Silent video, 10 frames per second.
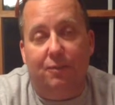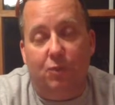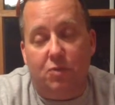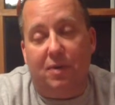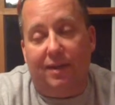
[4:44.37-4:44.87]

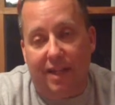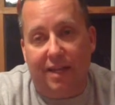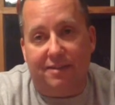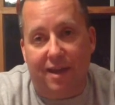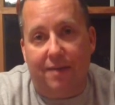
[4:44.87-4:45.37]
we spent a
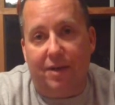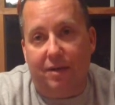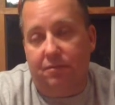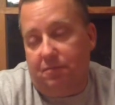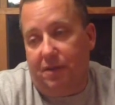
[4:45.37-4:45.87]
lot of time,
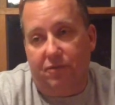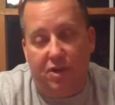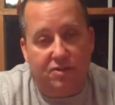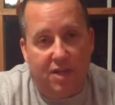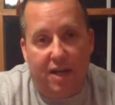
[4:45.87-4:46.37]
my
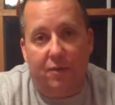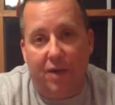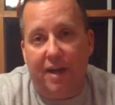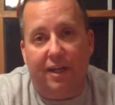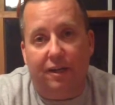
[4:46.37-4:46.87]
friends and I,
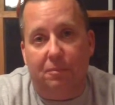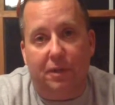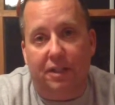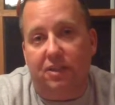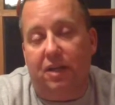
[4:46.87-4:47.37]
riding our
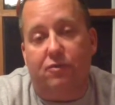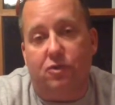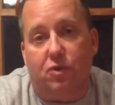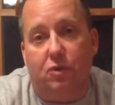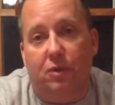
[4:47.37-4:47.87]
bikes after
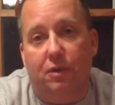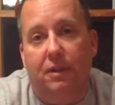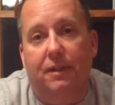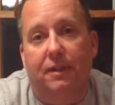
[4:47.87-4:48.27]
school,